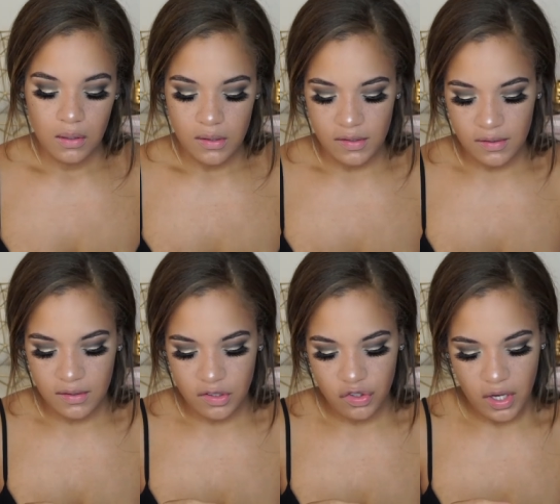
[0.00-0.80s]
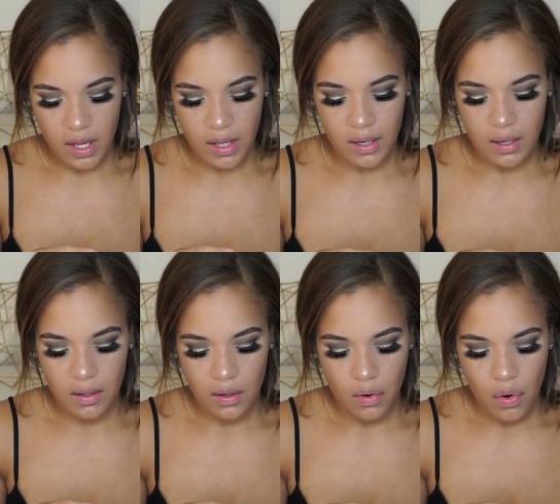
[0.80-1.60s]
This is in the shade
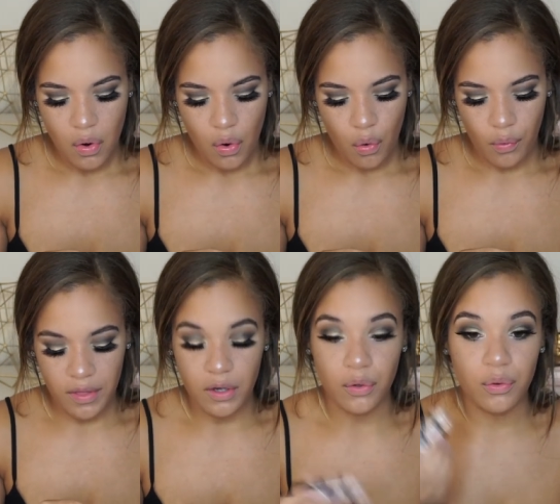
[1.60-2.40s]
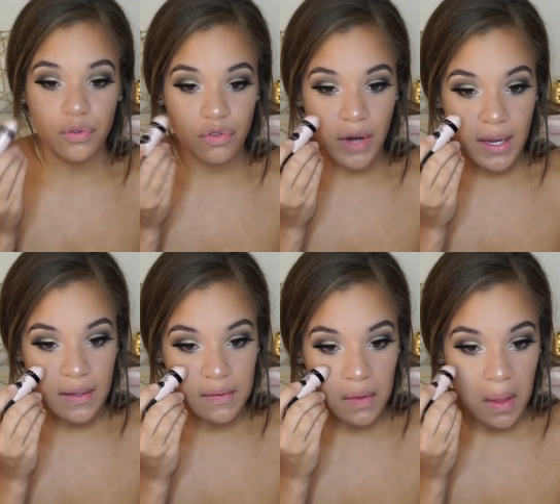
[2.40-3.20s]
When the Nude
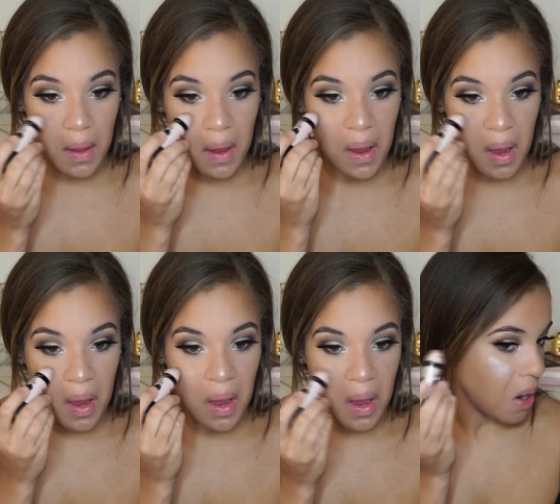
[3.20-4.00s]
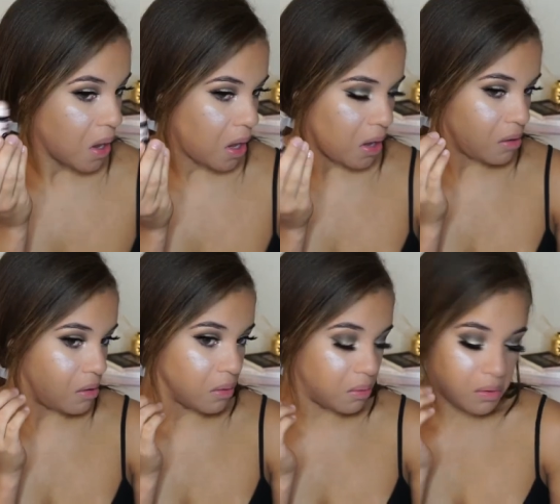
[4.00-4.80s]
Strikes.
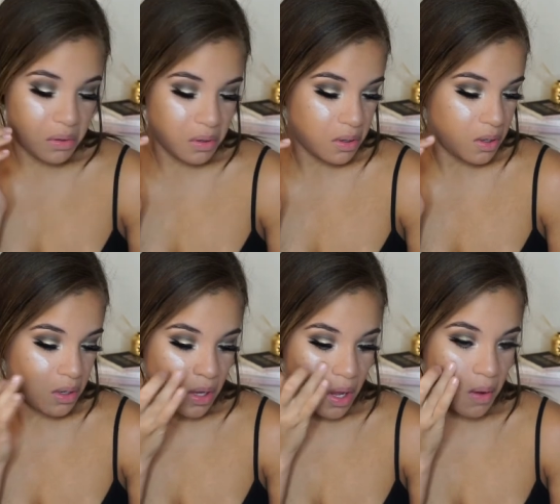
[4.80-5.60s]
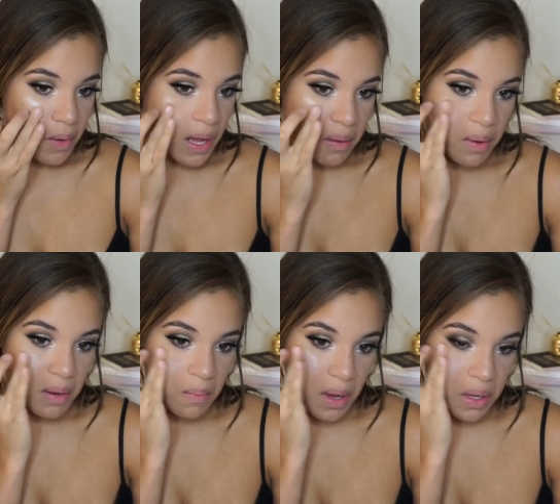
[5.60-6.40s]
Oh, okay, Wet
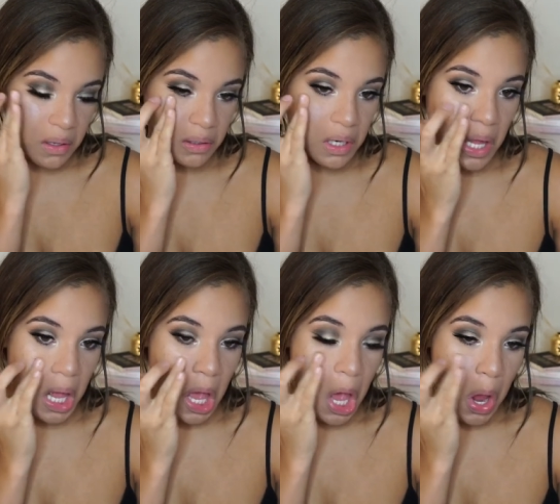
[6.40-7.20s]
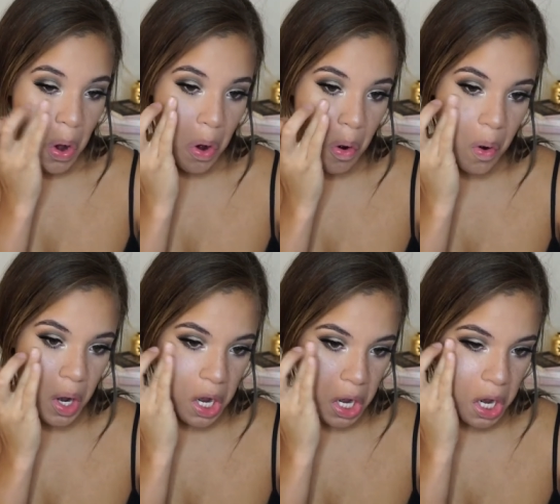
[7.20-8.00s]
n Wild.
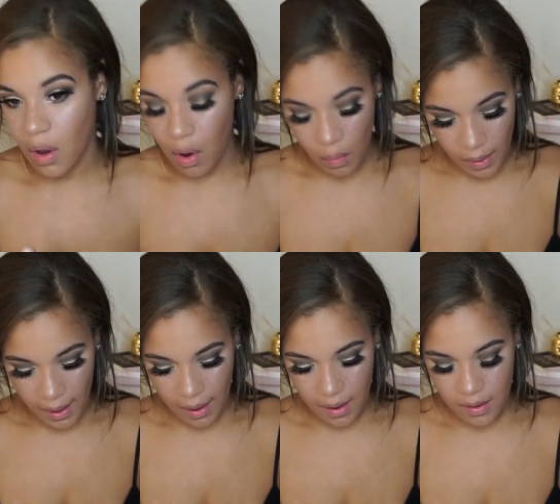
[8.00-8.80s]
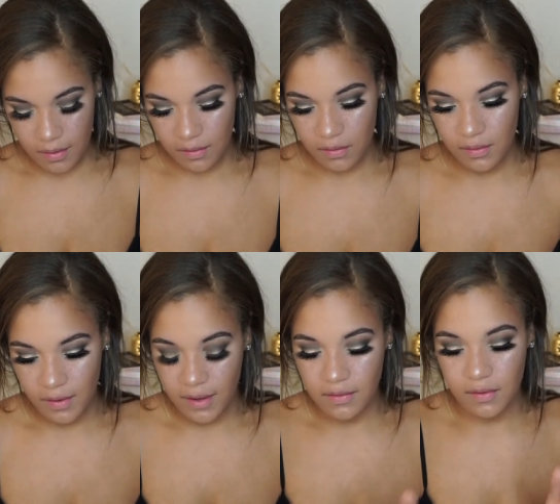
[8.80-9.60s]
Okay, okay, this is
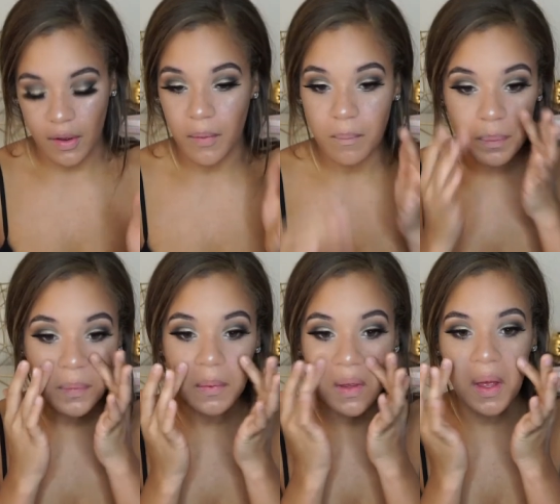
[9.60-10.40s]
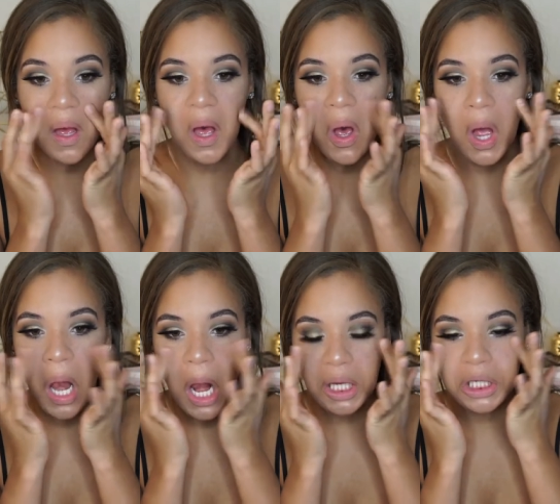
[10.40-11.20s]
intense though.
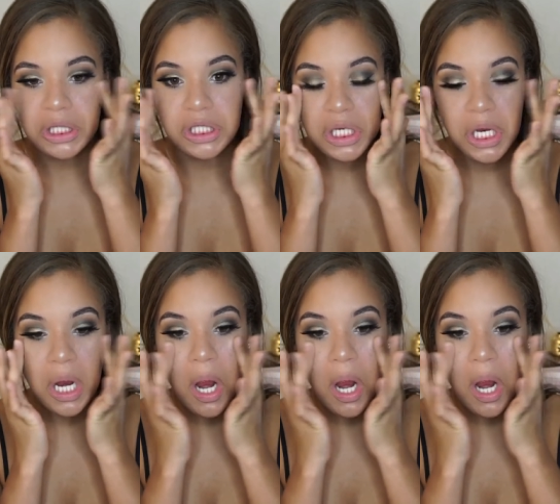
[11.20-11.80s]
I like it.